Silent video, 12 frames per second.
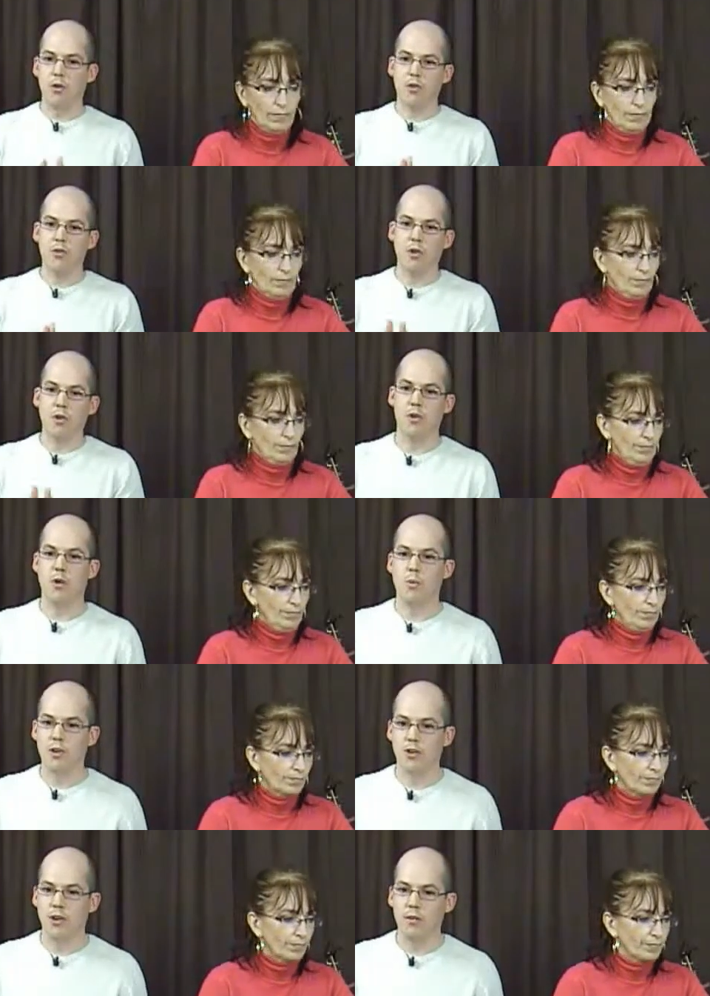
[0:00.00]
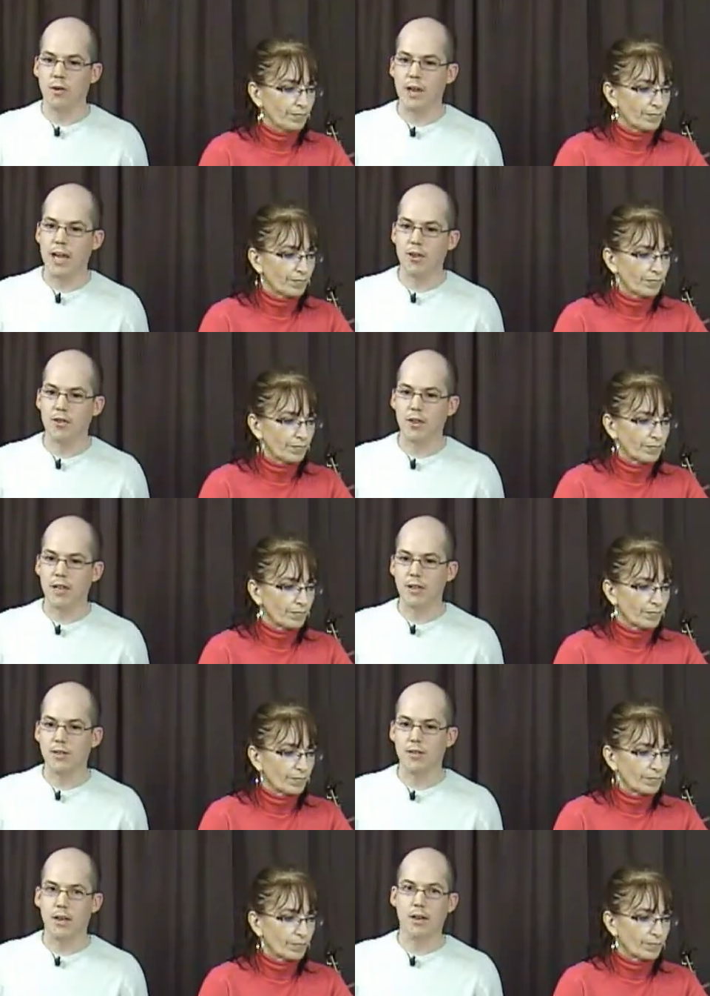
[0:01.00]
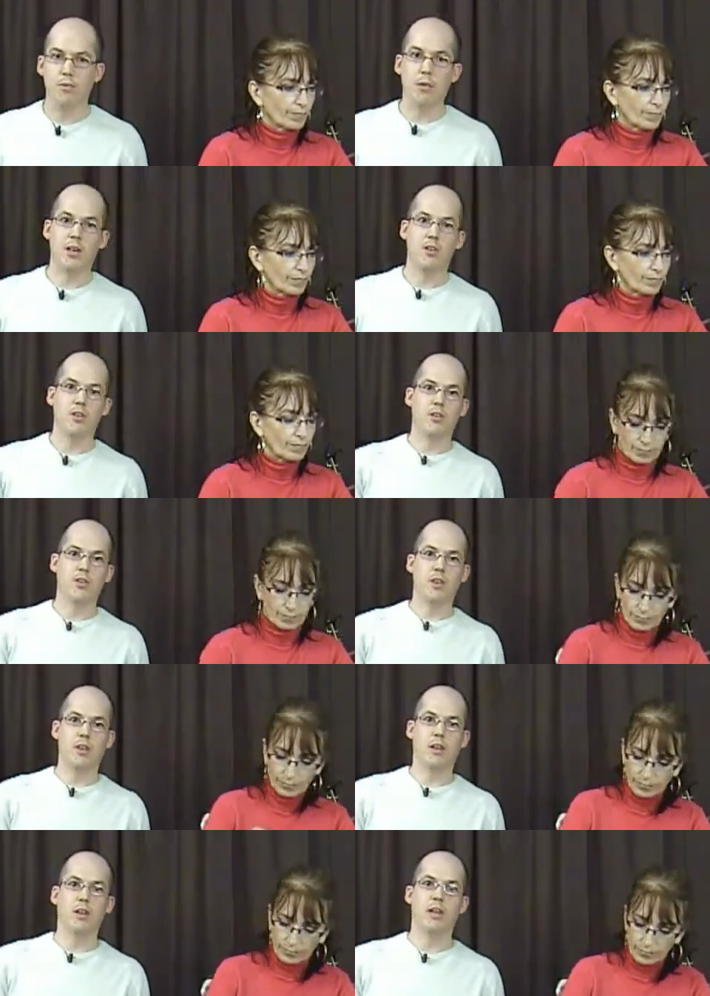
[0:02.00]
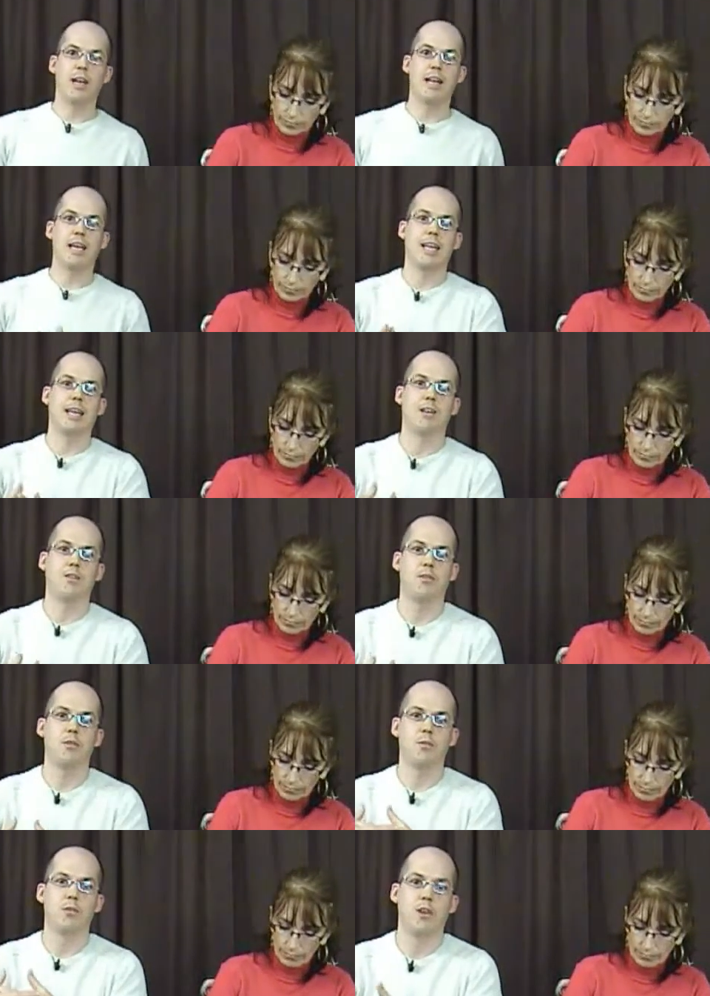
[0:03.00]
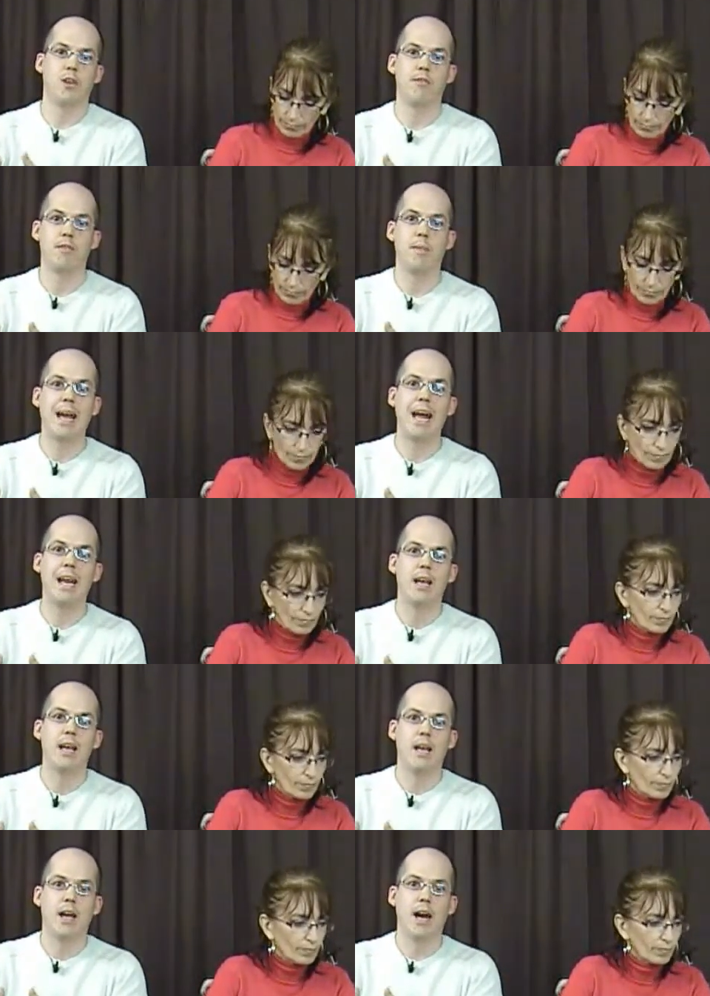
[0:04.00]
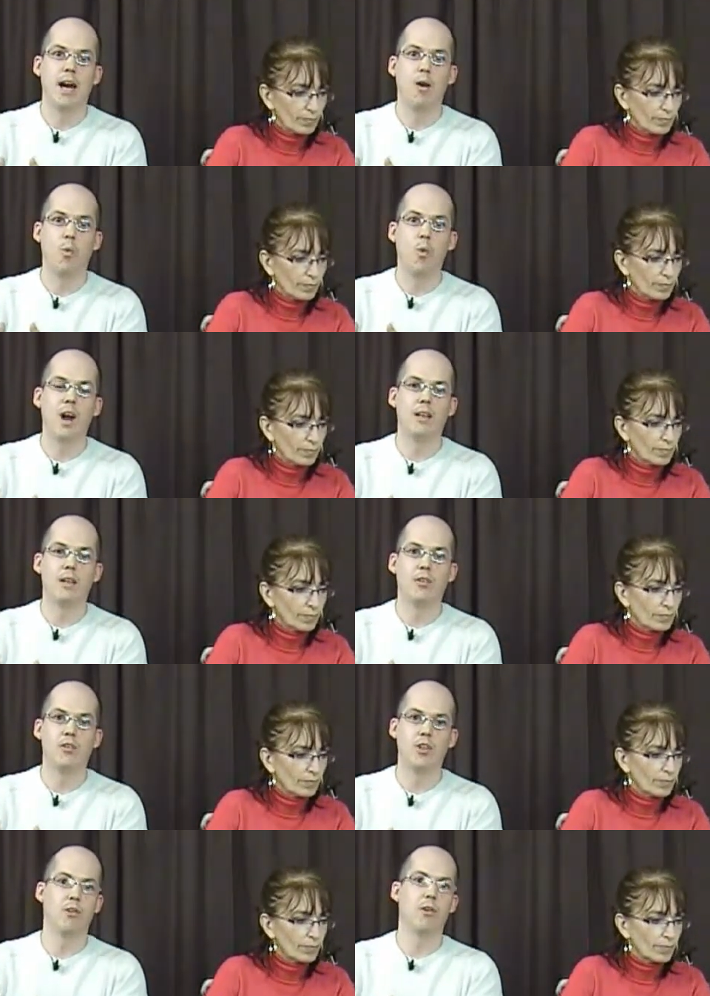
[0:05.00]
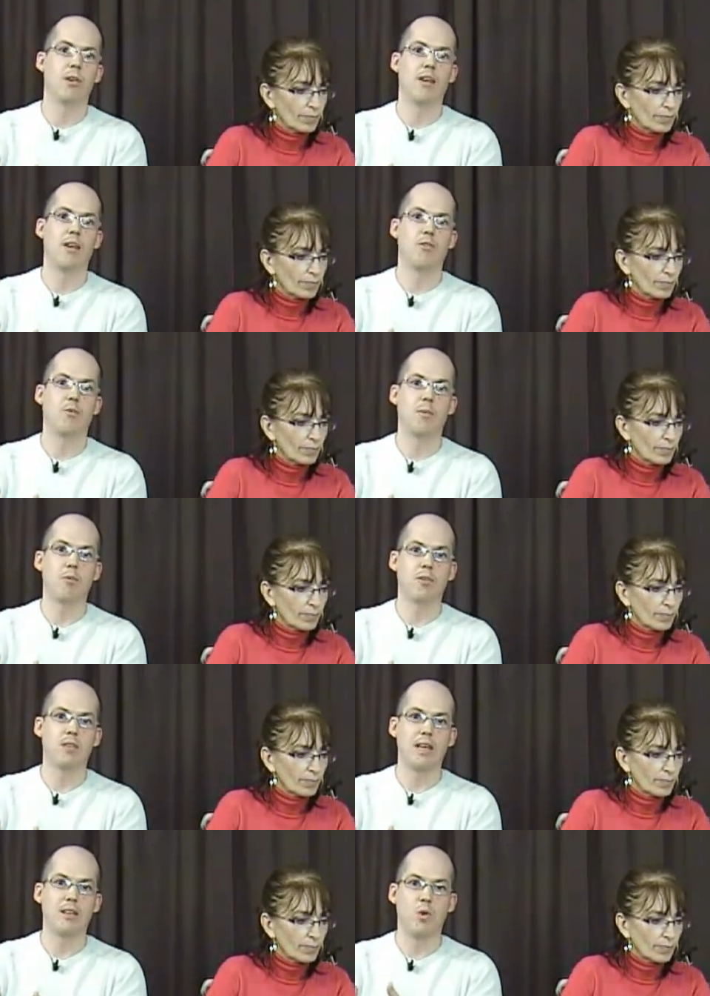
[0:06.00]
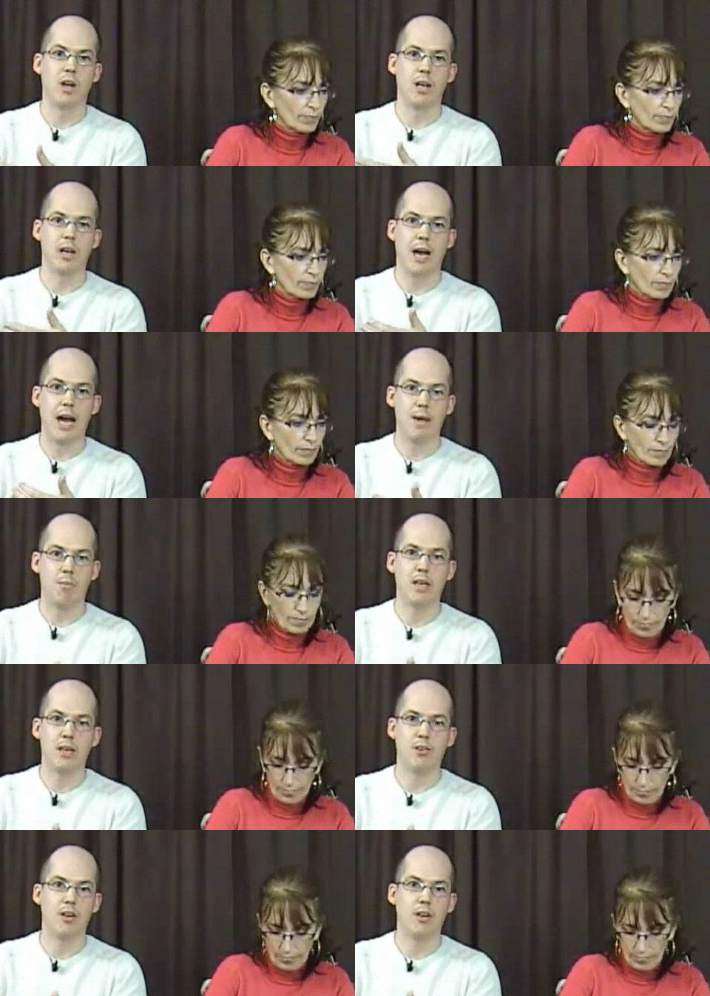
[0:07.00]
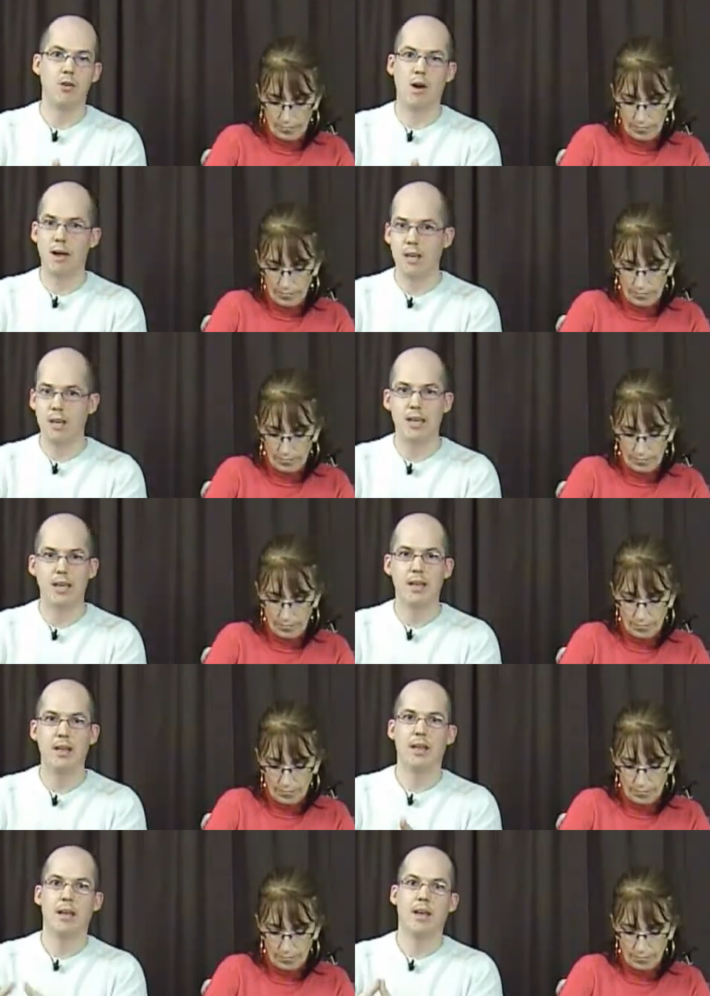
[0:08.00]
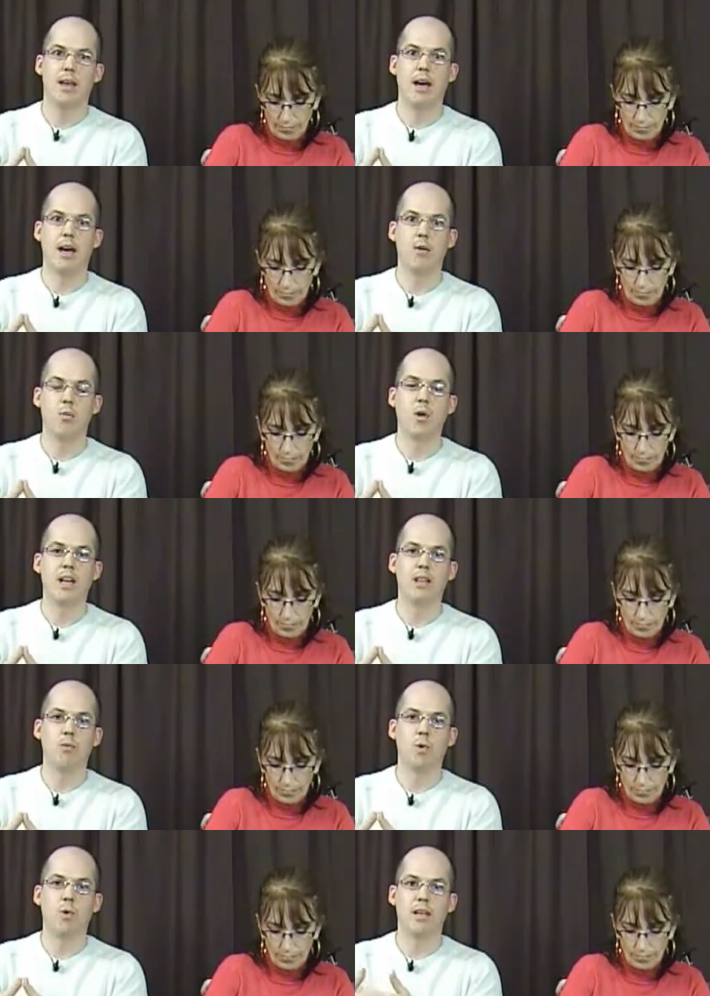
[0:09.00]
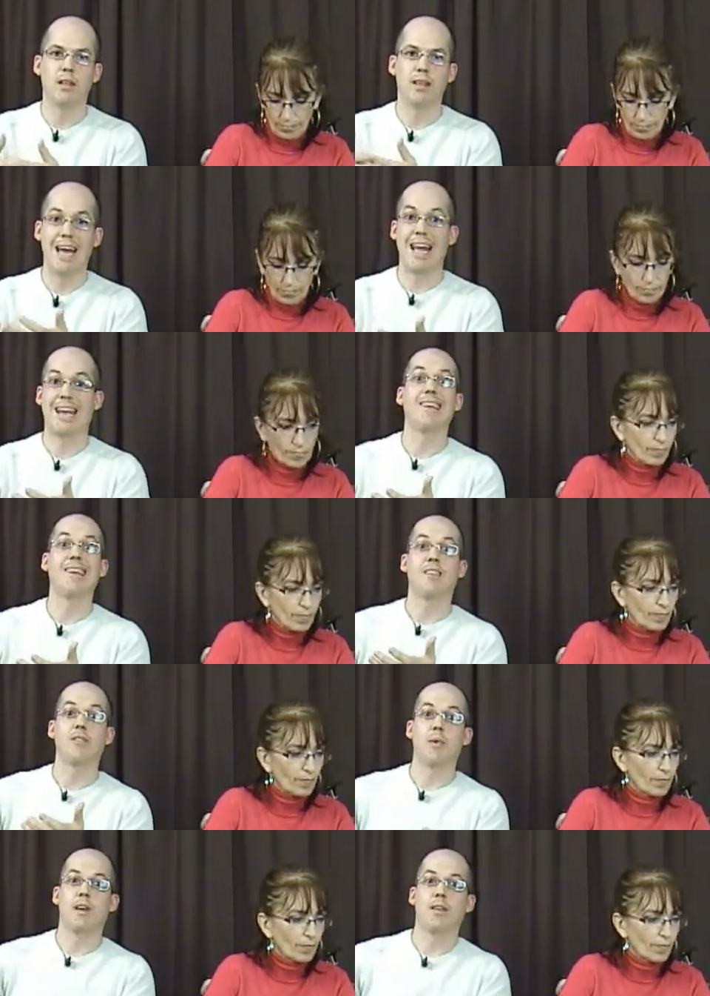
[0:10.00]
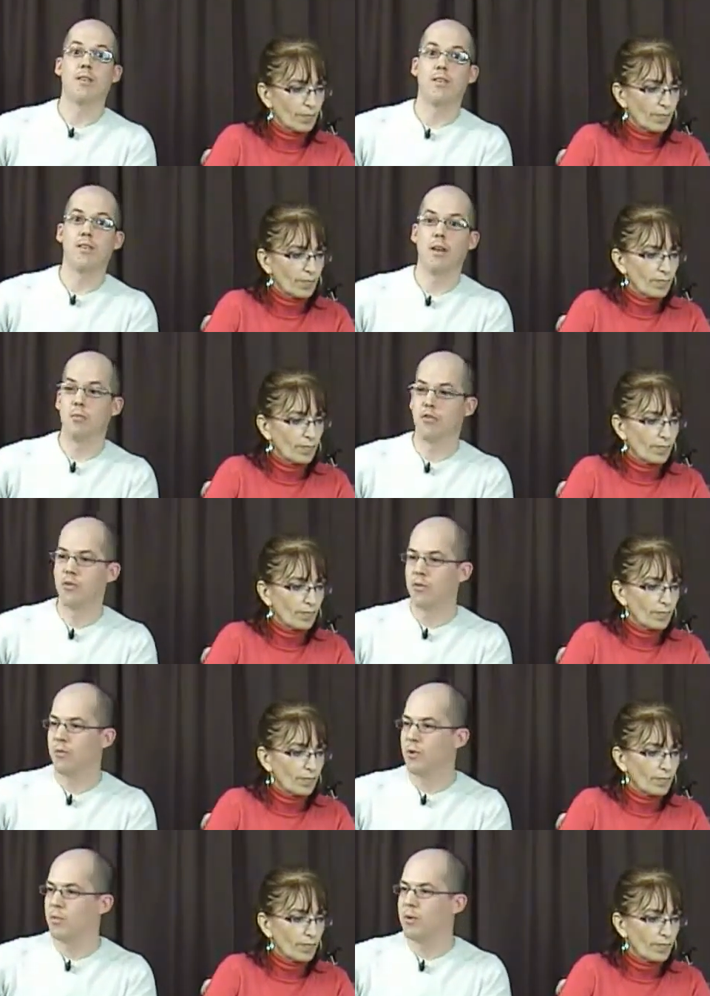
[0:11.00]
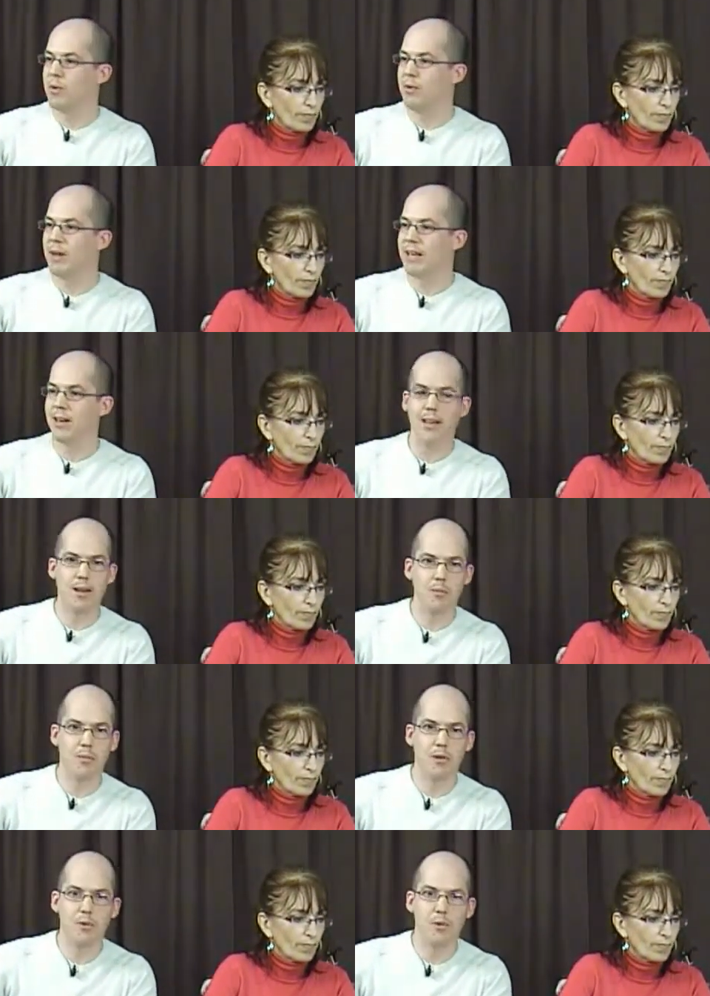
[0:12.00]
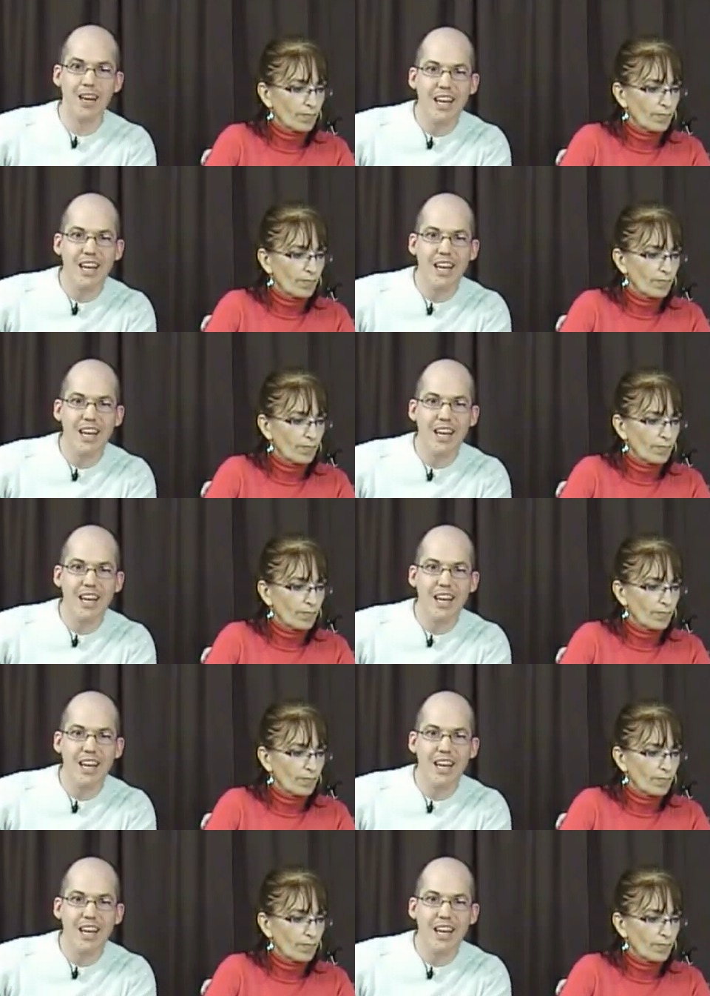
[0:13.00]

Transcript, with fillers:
Speaker 1: those who don't know what geolocation is, if we could mm-hmm. just mm-hmm. Uh, kind of get into just off the bat uh, what geolocation represents, what IP, GeoIP uh, what sure. what that is because I'm sure we're probably making a lot of people go